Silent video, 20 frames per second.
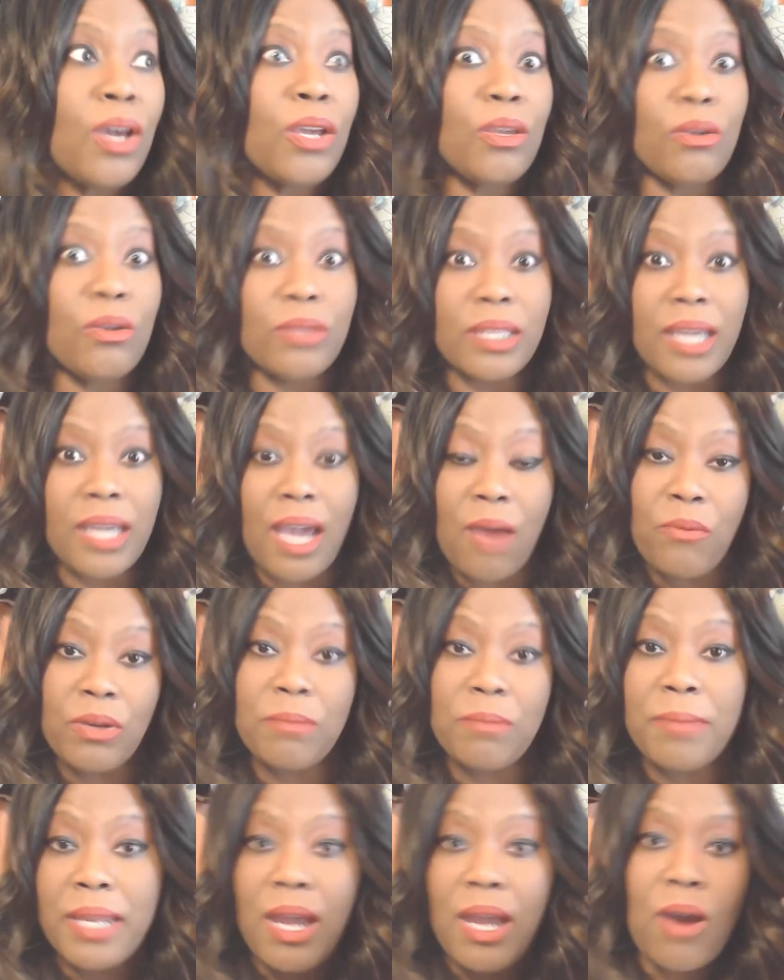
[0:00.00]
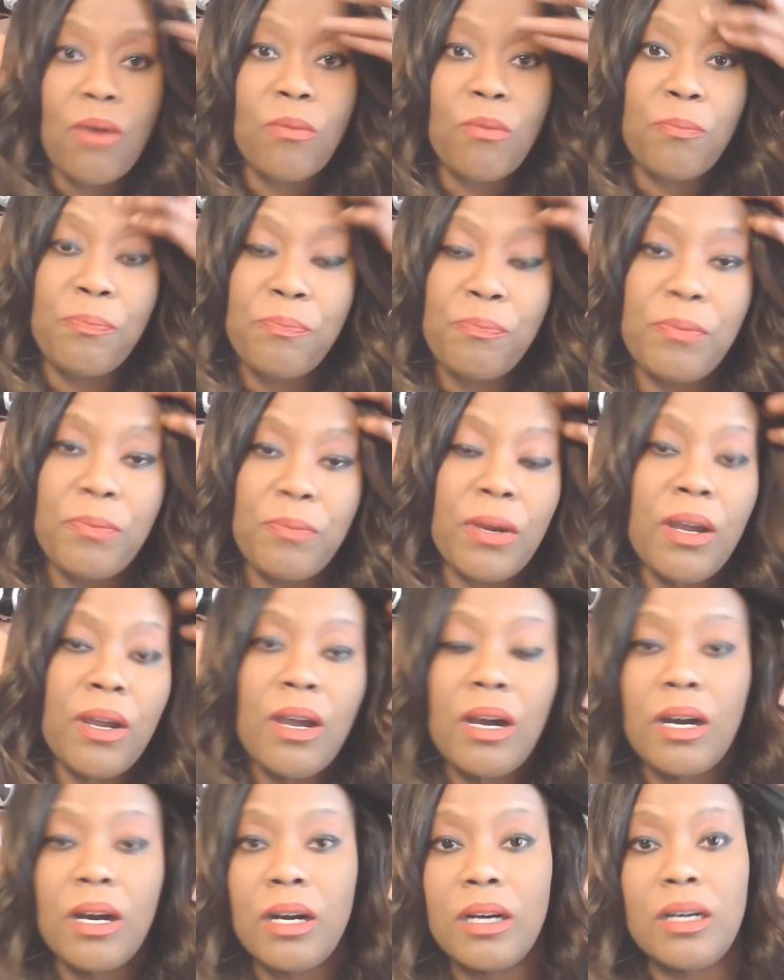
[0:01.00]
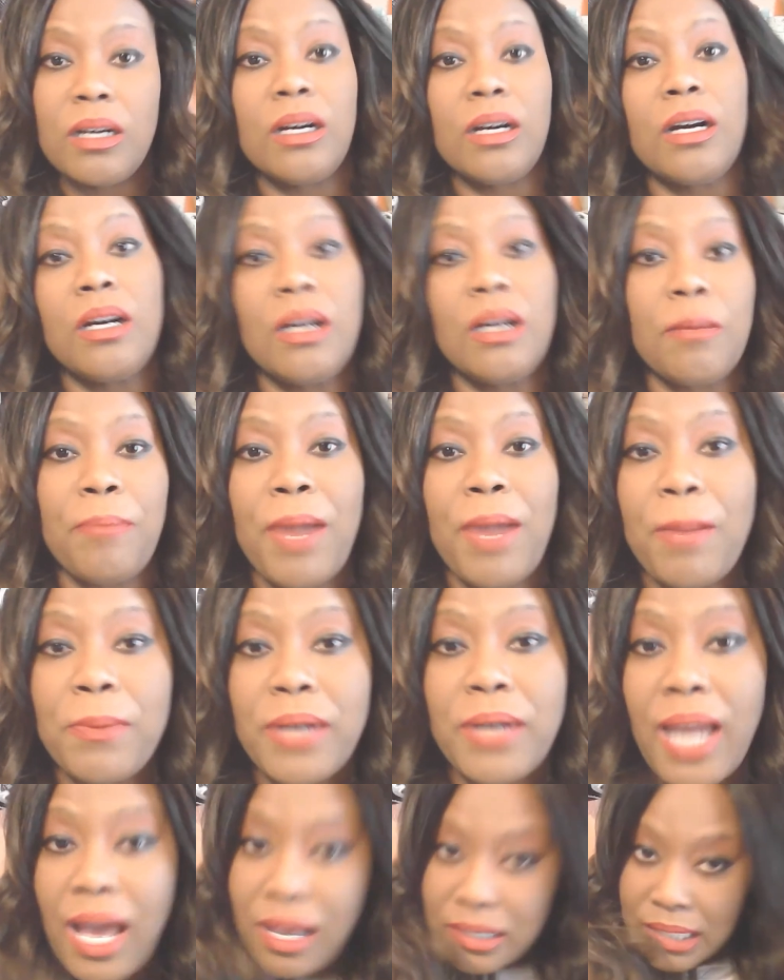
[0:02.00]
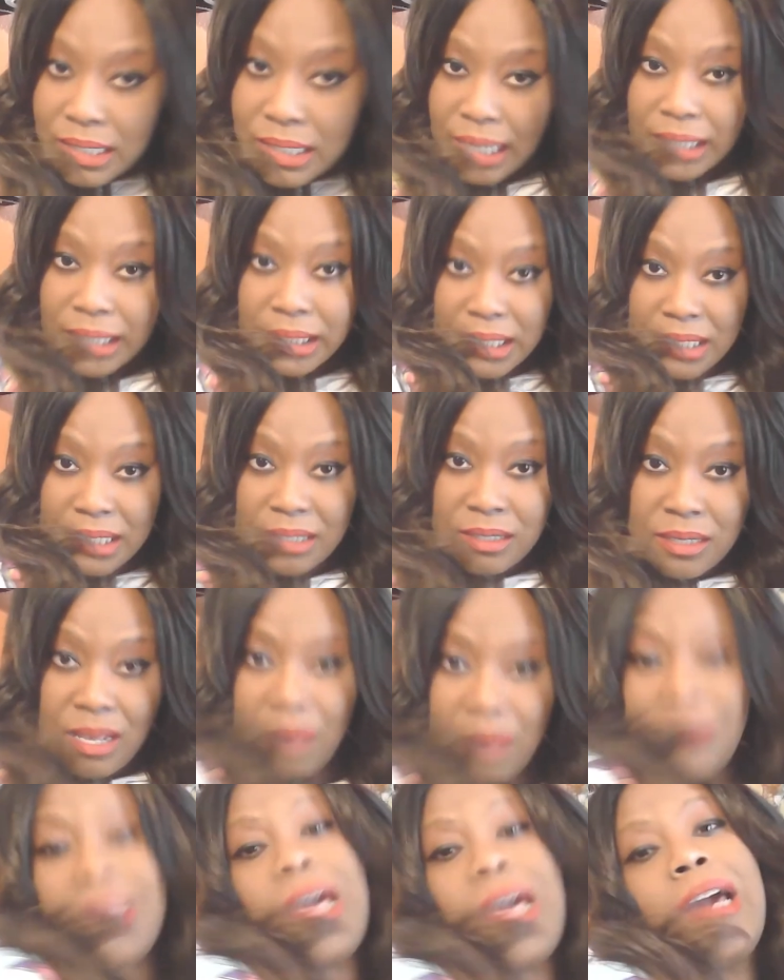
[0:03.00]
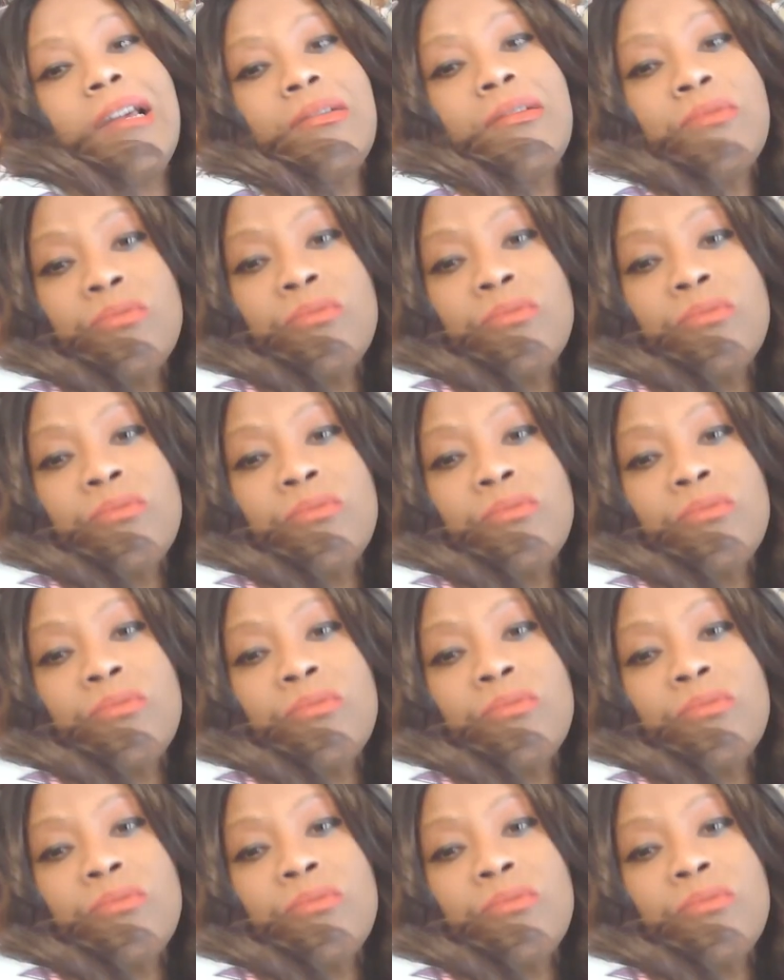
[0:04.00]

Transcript: You think I wouldn't be on paper dials like this? I'd be like,